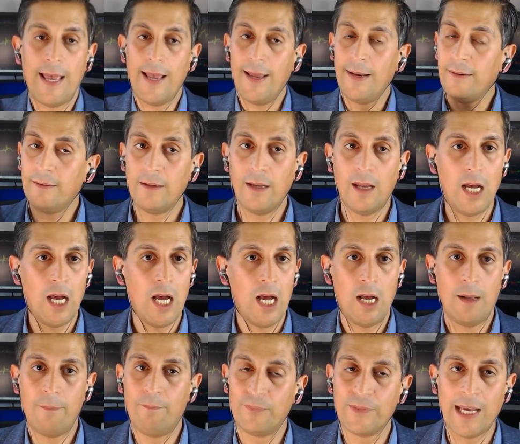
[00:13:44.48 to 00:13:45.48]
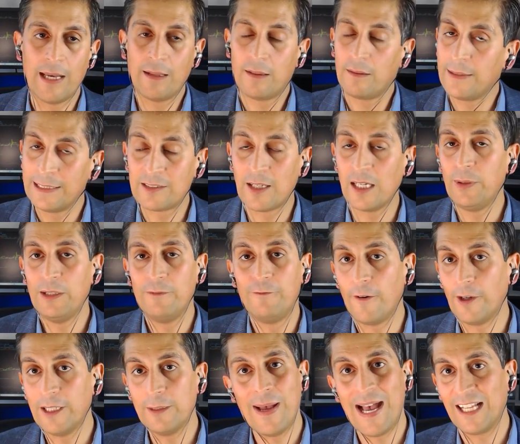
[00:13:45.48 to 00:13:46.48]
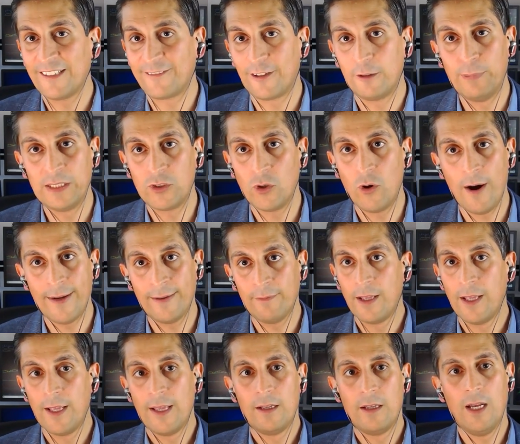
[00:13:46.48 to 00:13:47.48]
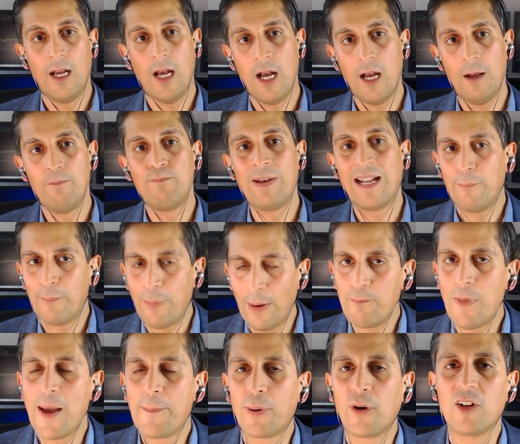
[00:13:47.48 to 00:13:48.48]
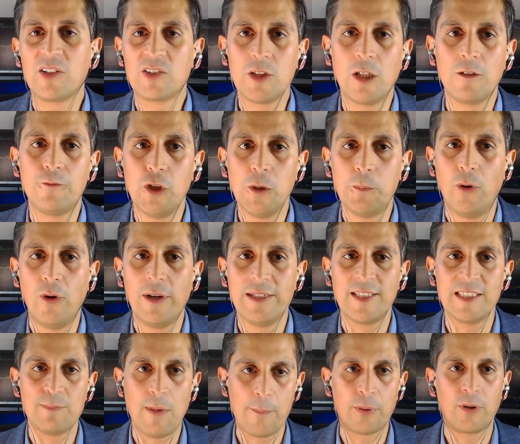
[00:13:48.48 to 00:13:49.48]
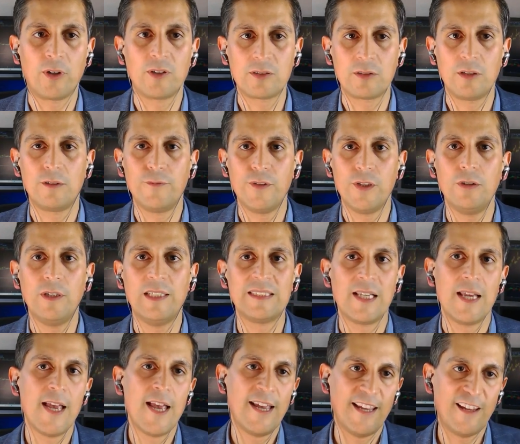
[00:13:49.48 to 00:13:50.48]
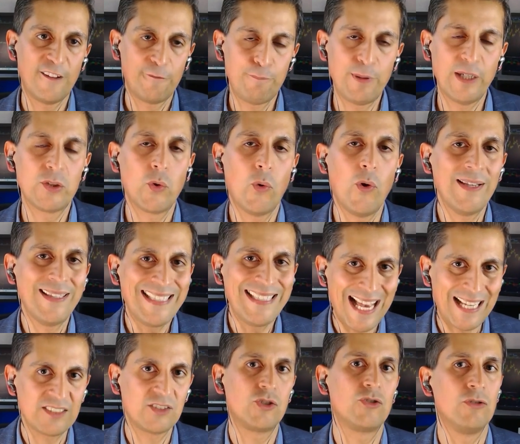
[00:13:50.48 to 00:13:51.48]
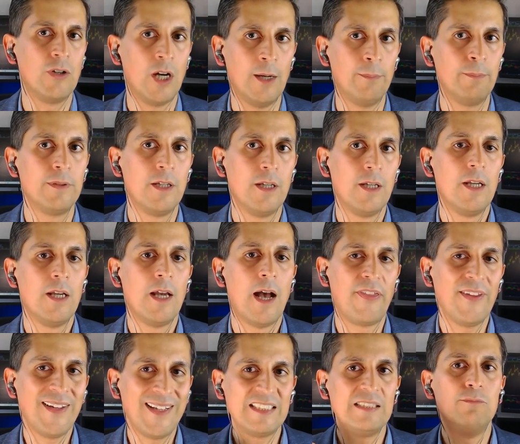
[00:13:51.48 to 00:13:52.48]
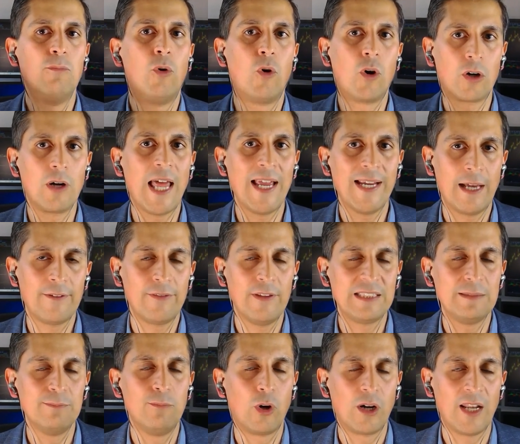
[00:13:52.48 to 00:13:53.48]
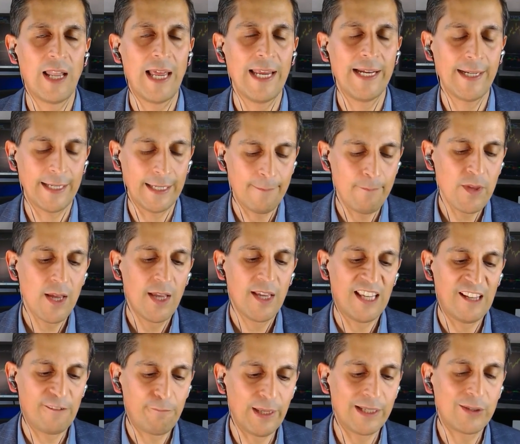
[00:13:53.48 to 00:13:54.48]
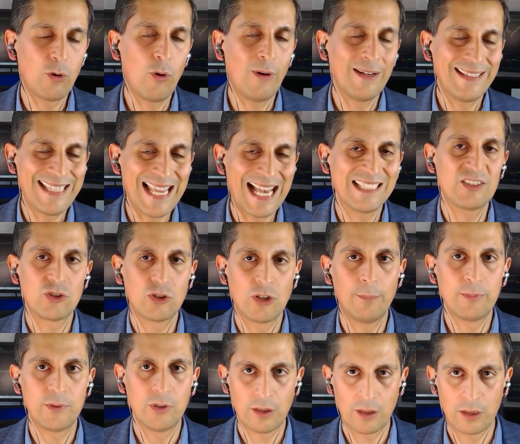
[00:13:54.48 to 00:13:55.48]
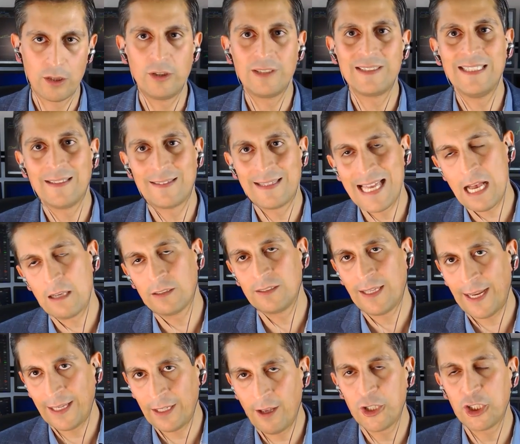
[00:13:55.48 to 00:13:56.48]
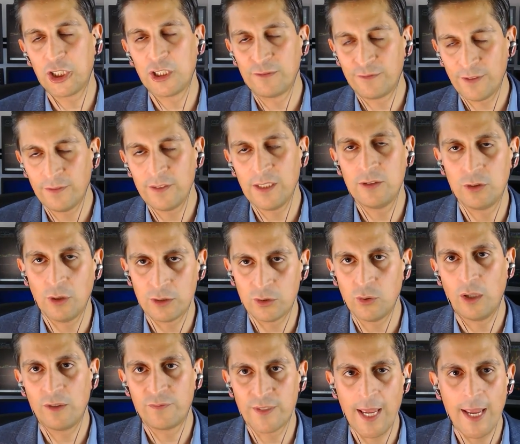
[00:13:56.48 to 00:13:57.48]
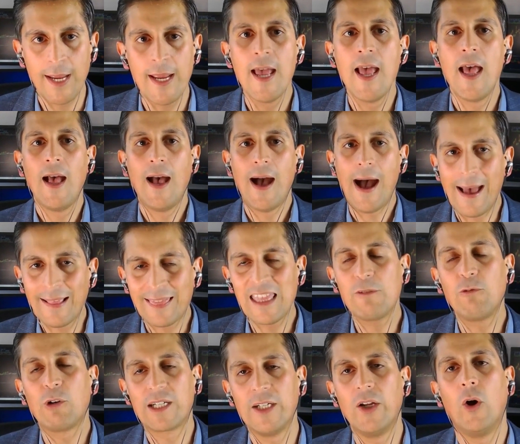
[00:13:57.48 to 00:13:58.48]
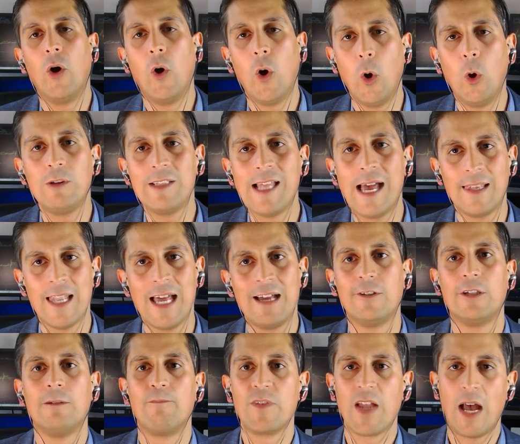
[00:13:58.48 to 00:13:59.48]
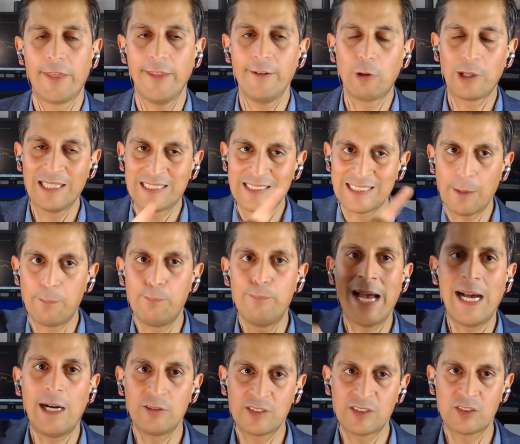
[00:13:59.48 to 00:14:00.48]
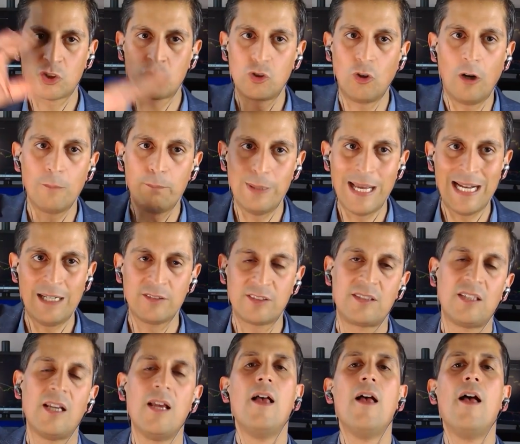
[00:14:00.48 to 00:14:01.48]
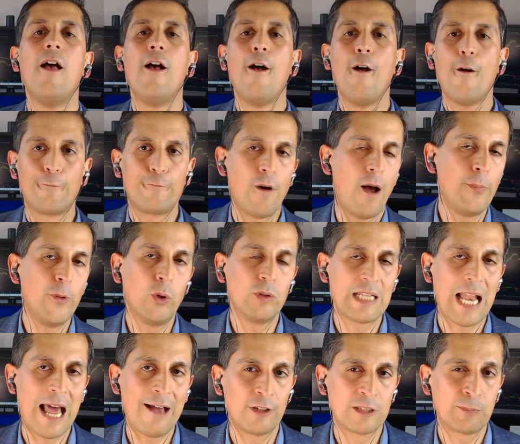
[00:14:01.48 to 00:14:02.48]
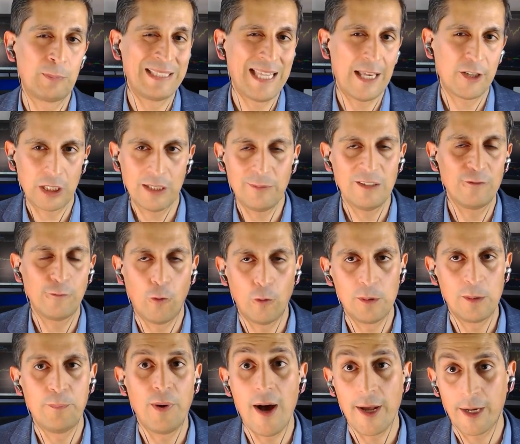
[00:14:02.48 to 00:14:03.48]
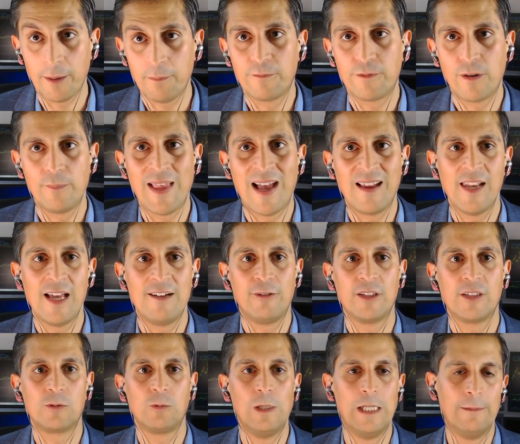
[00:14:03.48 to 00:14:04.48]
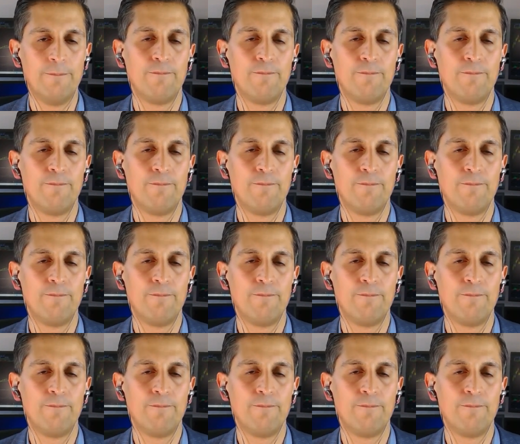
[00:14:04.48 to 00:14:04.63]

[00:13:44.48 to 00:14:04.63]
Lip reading: then it's going to be very bad for Bitcoin. But my personal view is if Bitcoin does drop, I think this is more likely. If Bitcoin does drop to 13,850 to a 12K, I think we're going to hold that level. I think we're going to see a bounce, strong bounce from those levels, potentially even form a bottom from that level